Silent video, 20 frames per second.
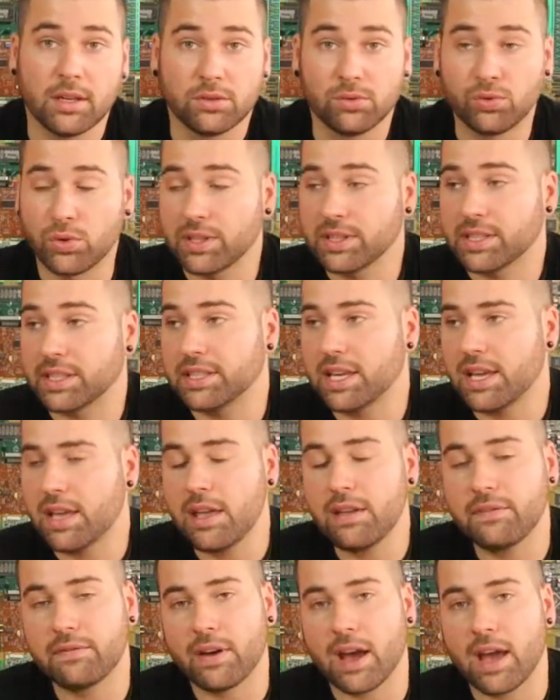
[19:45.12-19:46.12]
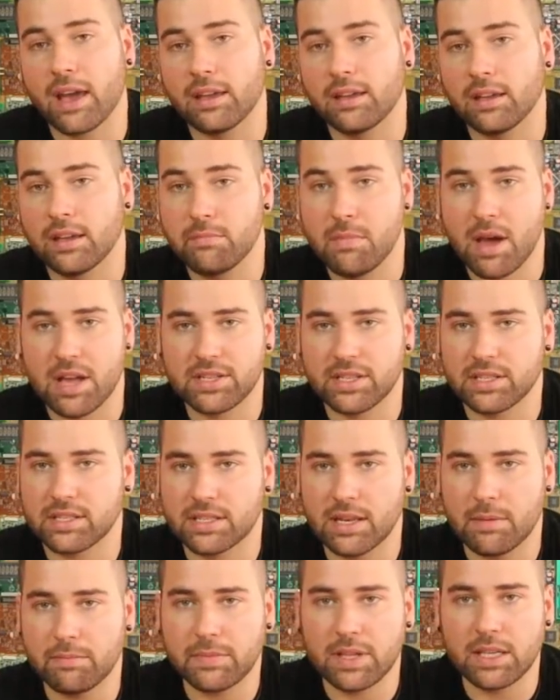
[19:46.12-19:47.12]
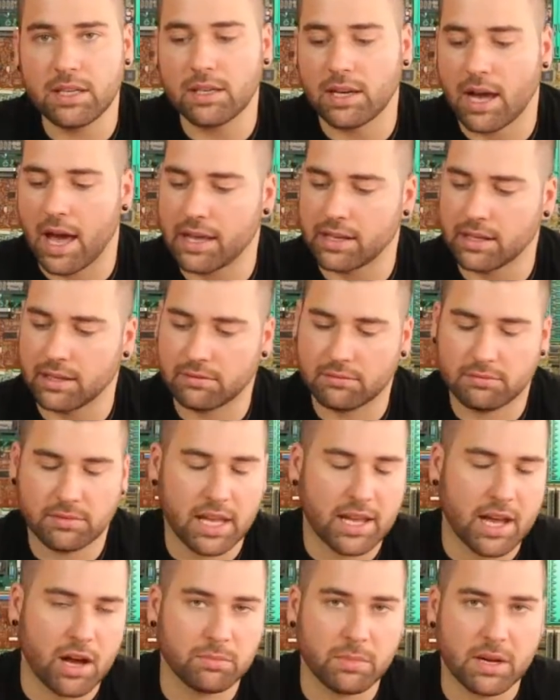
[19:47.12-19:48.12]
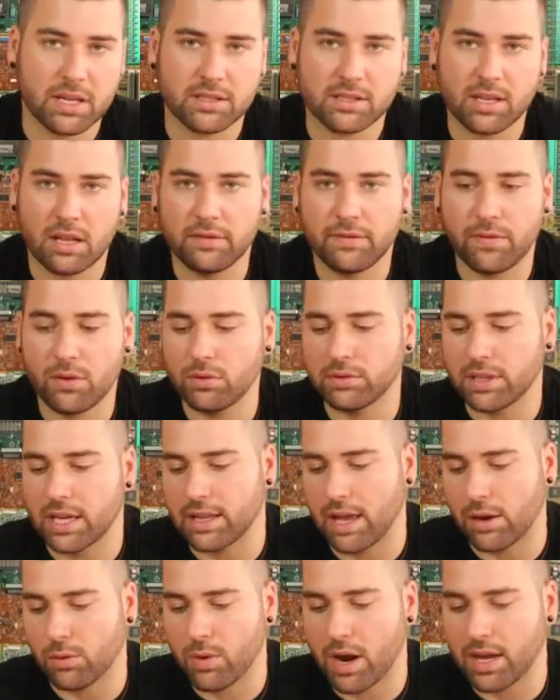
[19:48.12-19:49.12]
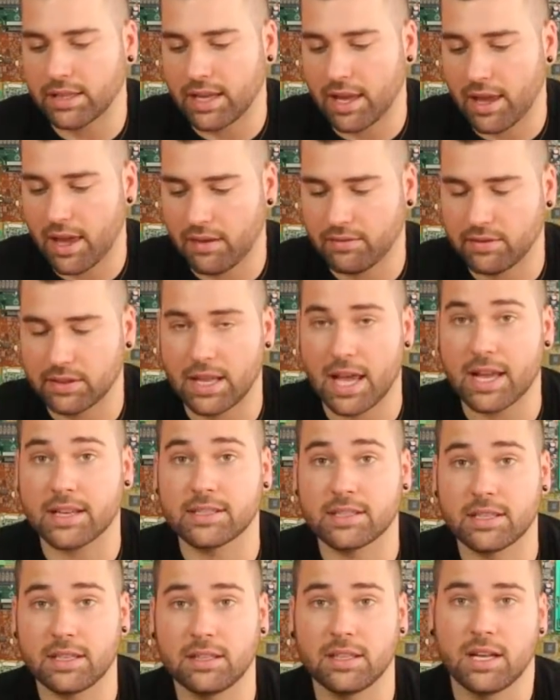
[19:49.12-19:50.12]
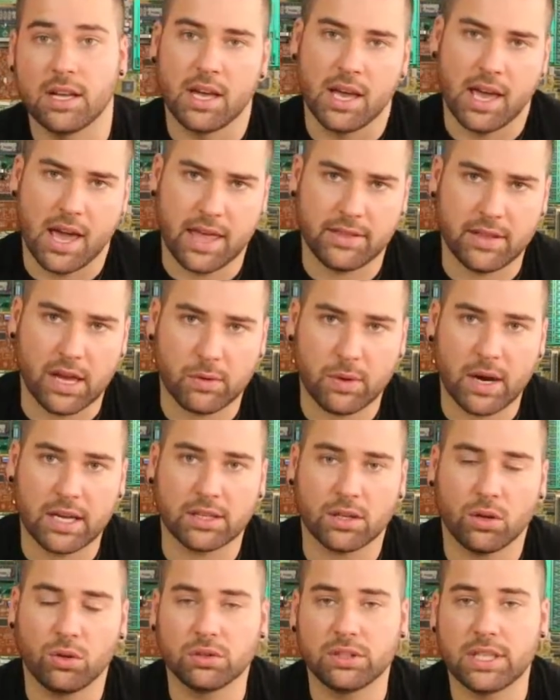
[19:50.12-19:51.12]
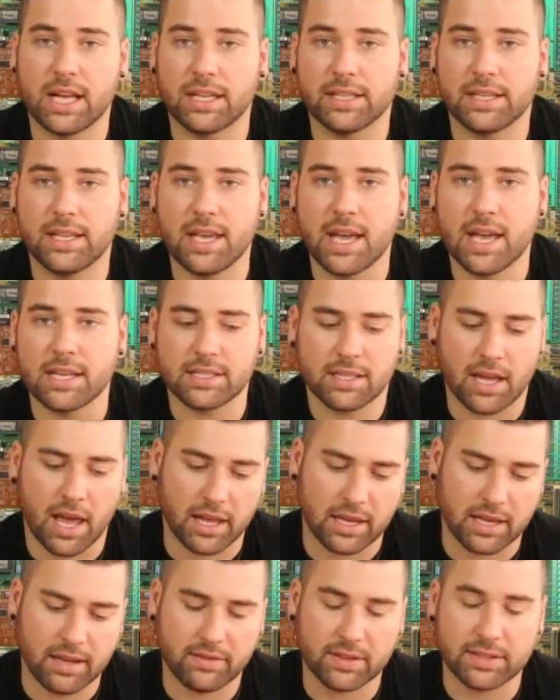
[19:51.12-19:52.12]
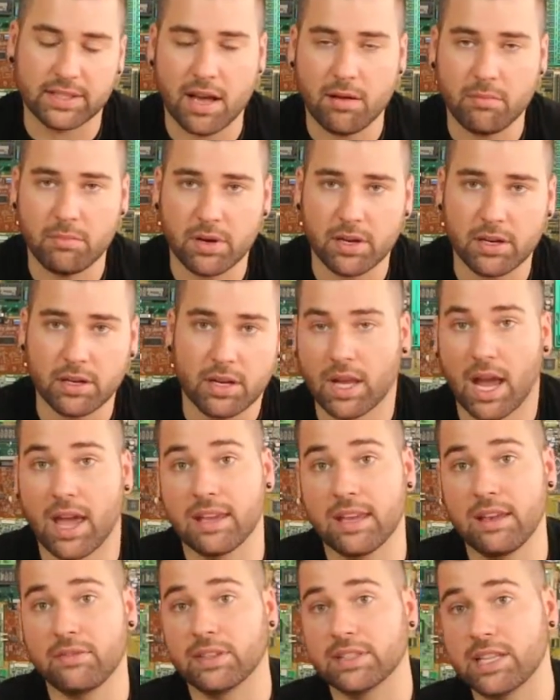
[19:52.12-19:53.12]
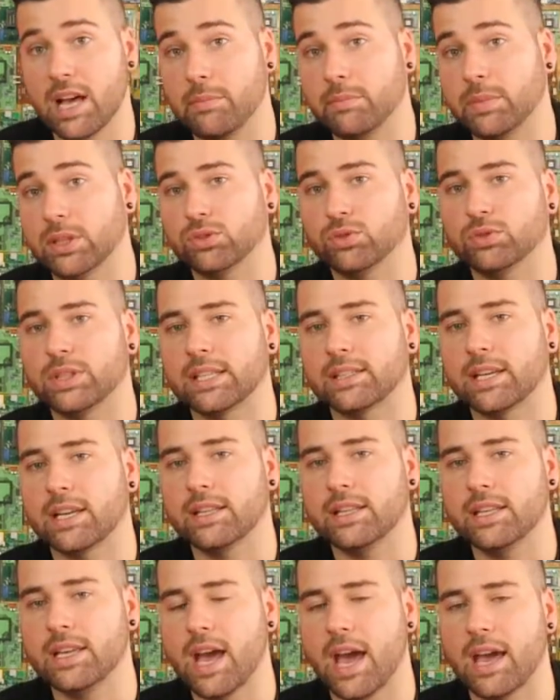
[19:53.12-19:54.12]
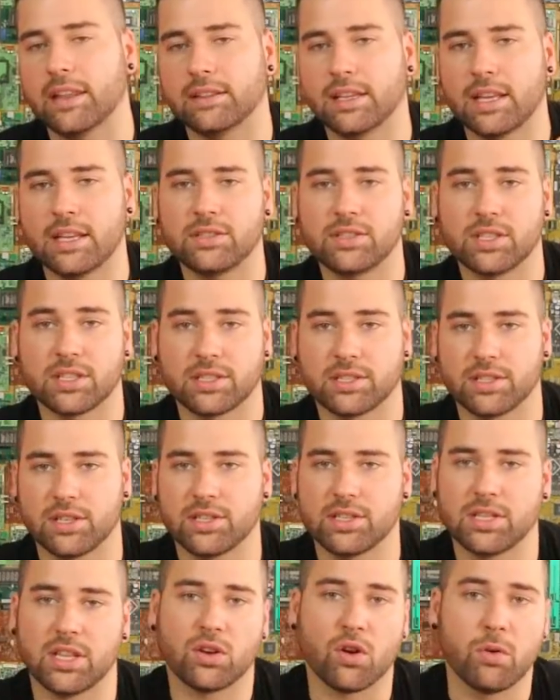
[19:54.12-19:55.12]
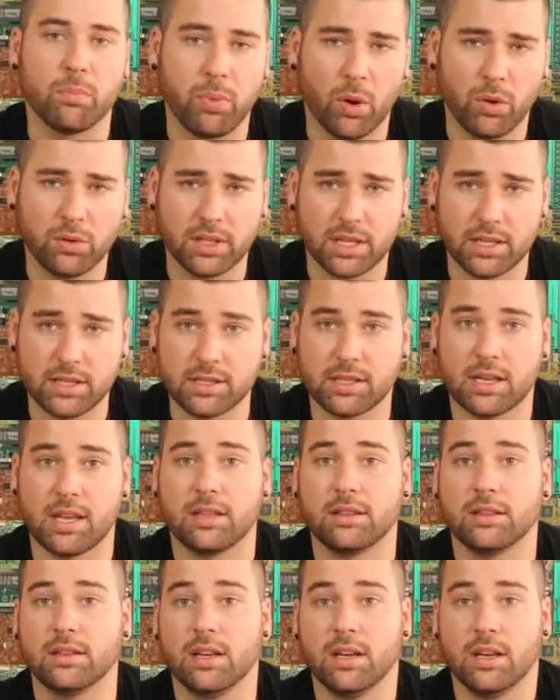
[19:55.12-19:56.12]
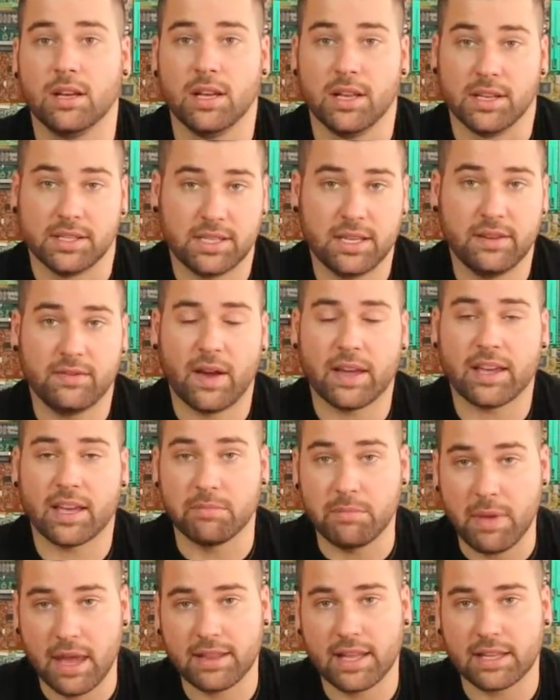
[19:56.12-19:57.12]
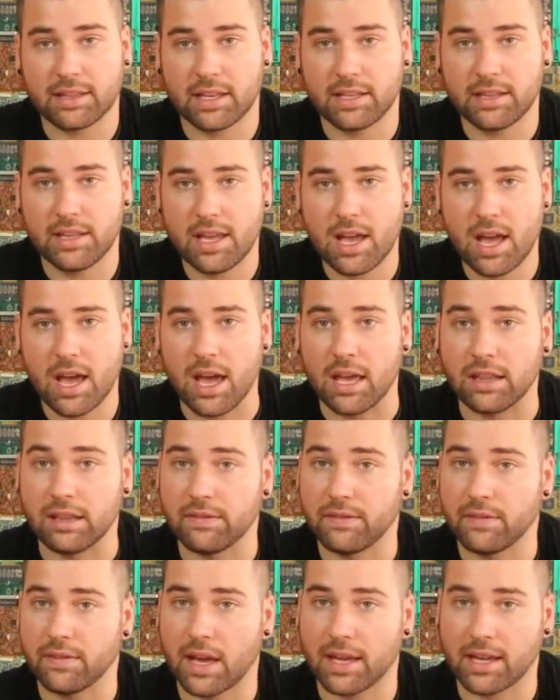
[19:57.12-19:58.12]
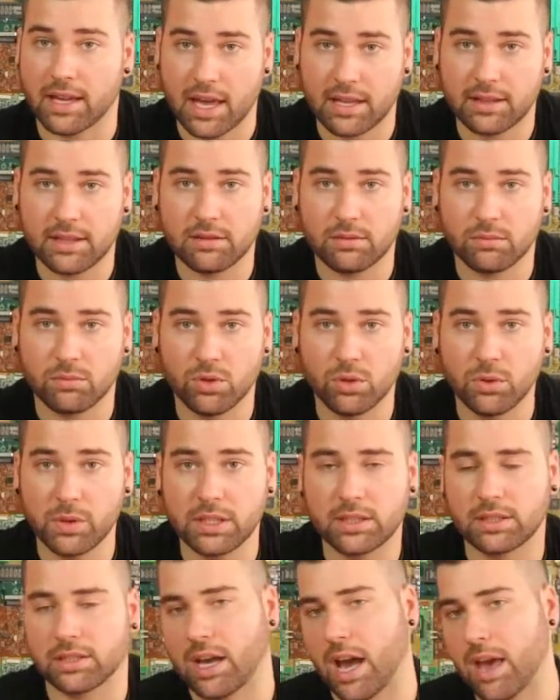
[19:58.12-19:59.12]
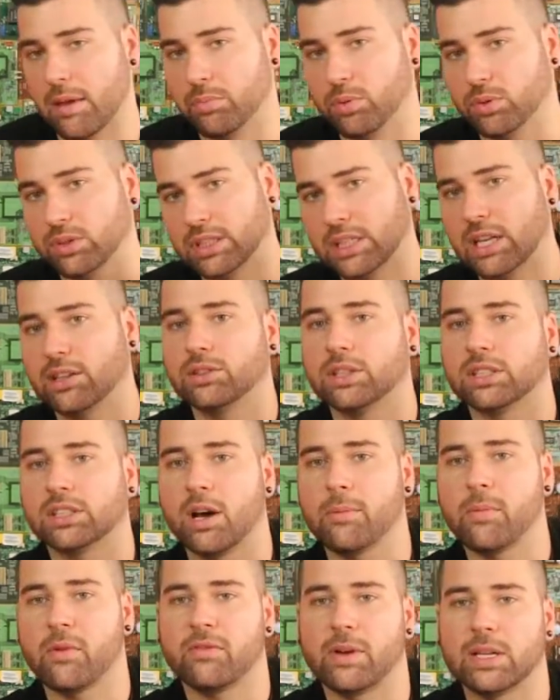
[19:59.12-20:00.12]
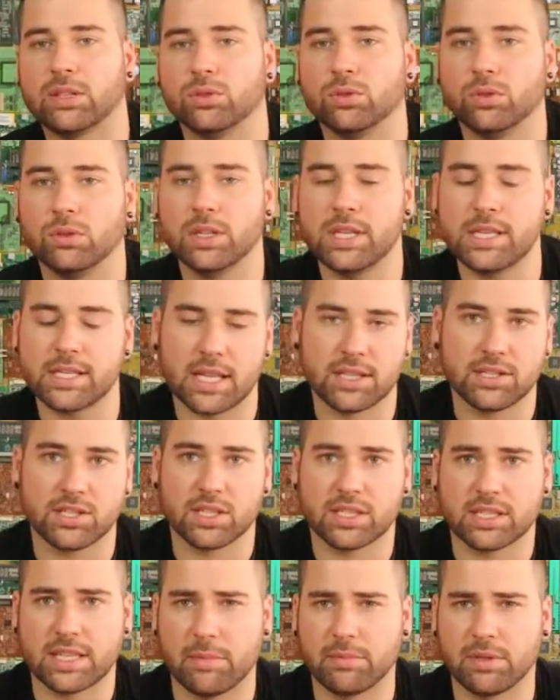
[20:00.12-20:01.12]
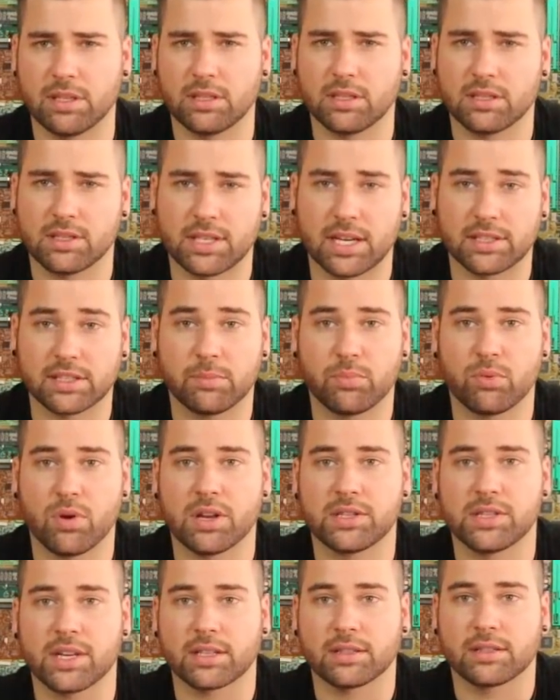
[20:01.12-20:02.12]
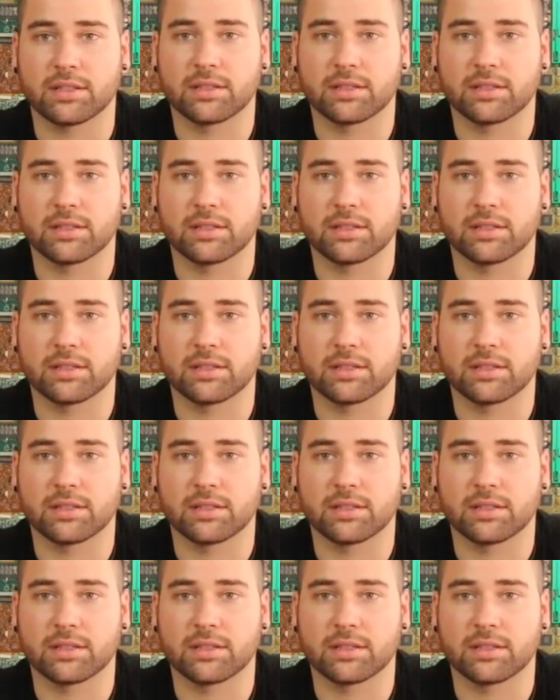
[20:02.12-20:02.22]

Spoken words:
During the day, if I imagine something, I take out my cell phone and I write. I have an Excel, and I write all the ideas. I give a number to that idea, and then just search the components and see if I can make that idea, and if I can do it, I put it on the top of my to-do list and just start the project.